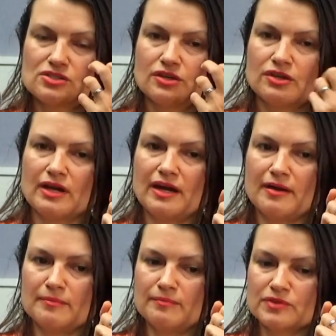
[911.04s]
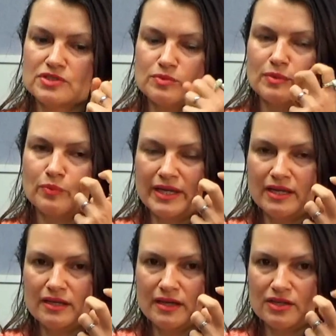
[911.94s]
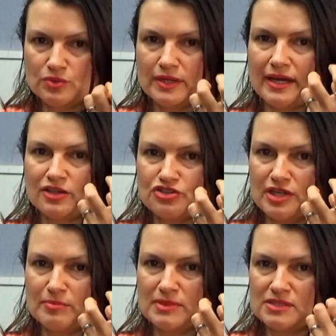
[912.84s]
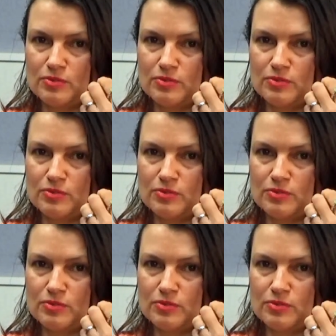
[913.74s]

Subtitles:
So so when we are doing our treatments,